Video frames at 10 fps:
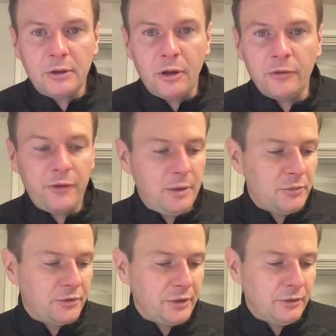Hall of
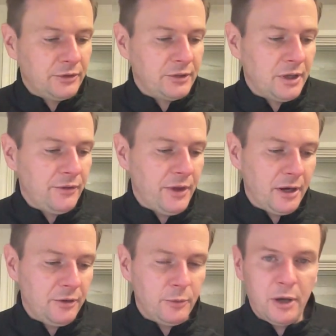Famers that are listed on
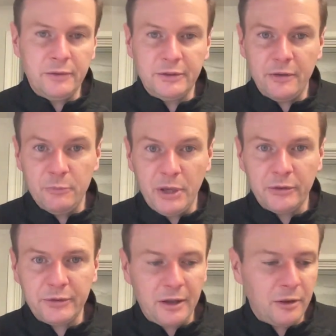there. And we obviously have Mel
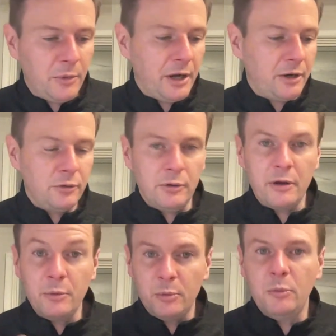Stottlemyre, who I
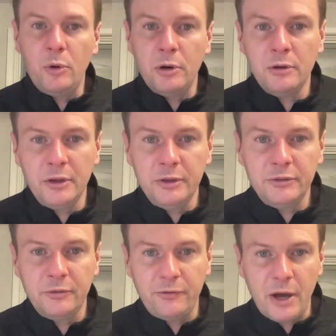remember more
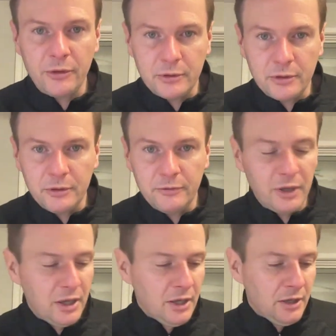as the father of
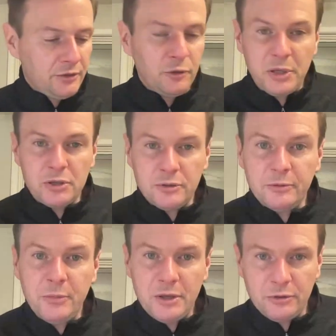two pitchers
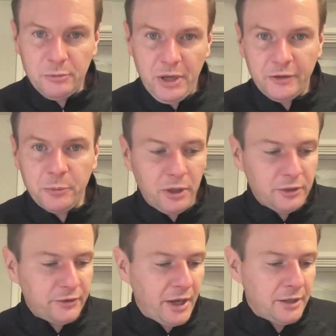in Major League
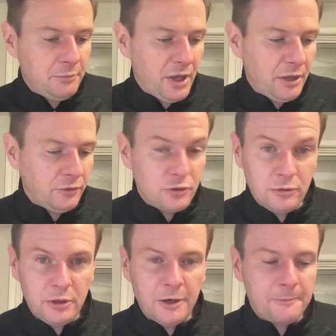Baseball, Todd and Mel
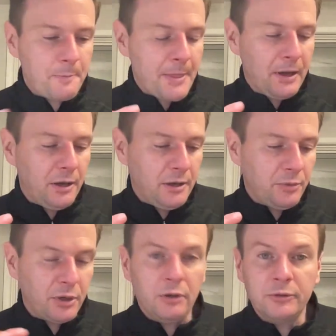Jr.,
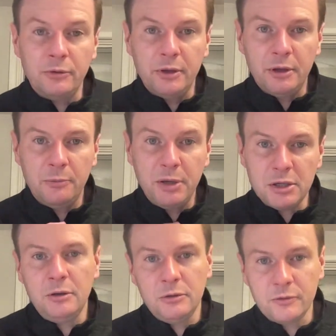but also the
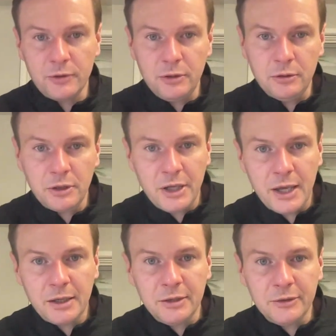pitching coach for the New York
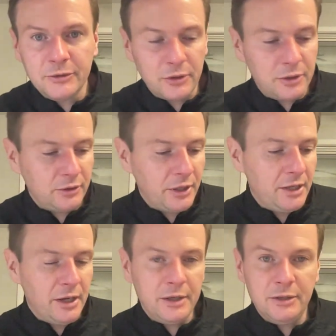Yankees during the late
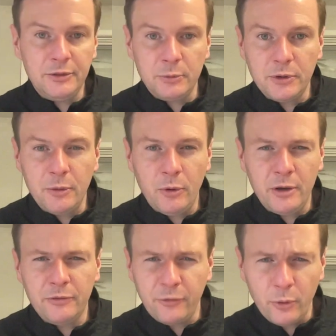90s when they
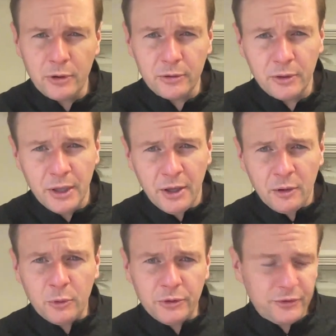won 4
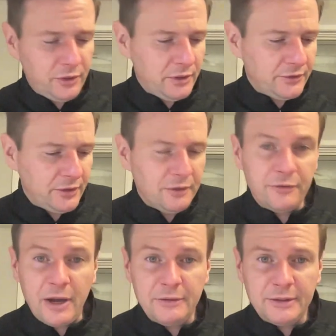World Series in
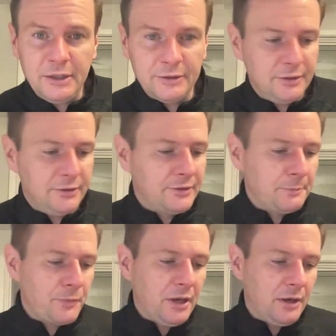5 seasons.
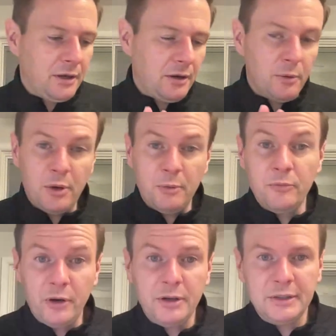I remember him
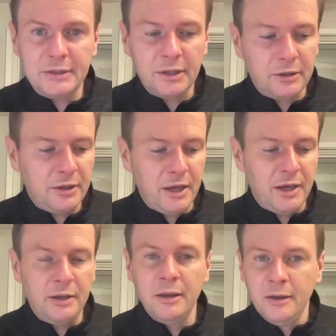very distinctly
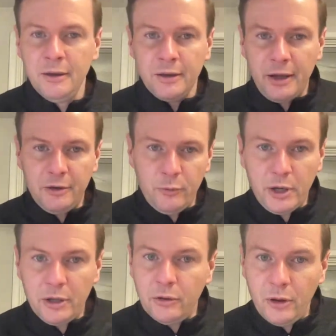then, kind of
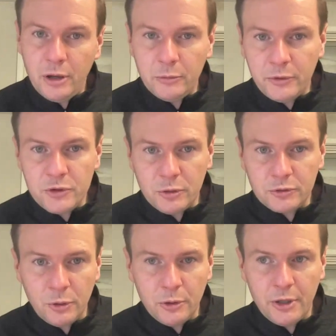working along with Joe
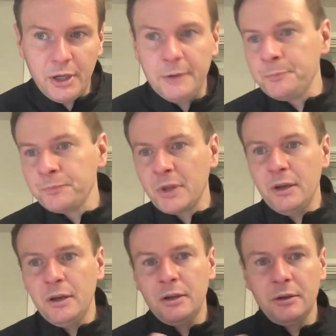Torre,
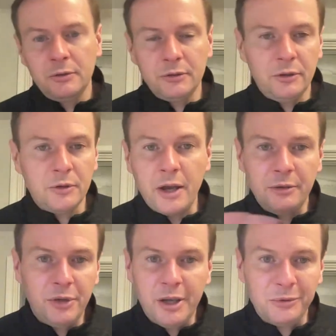kind
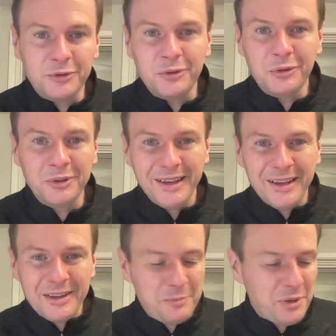of being able to
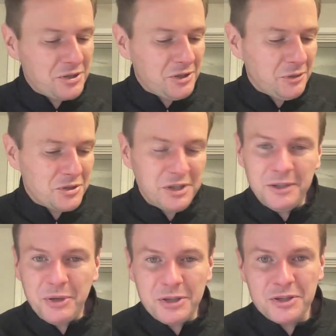the pitching coaching
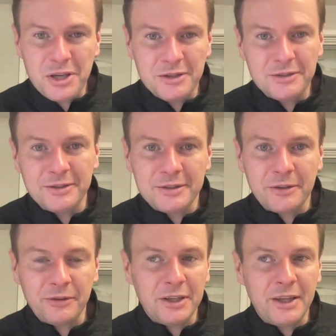and pitching changes and
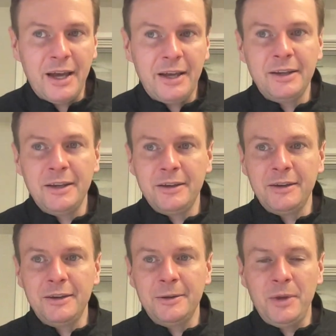stuff like that,
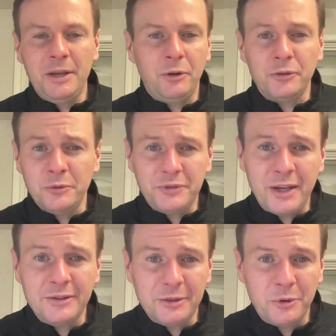and also
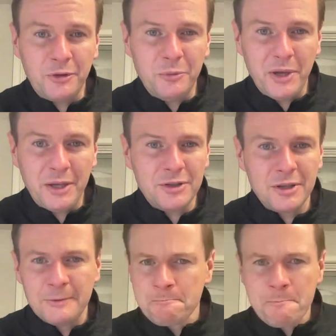Don Zimmer on the bench.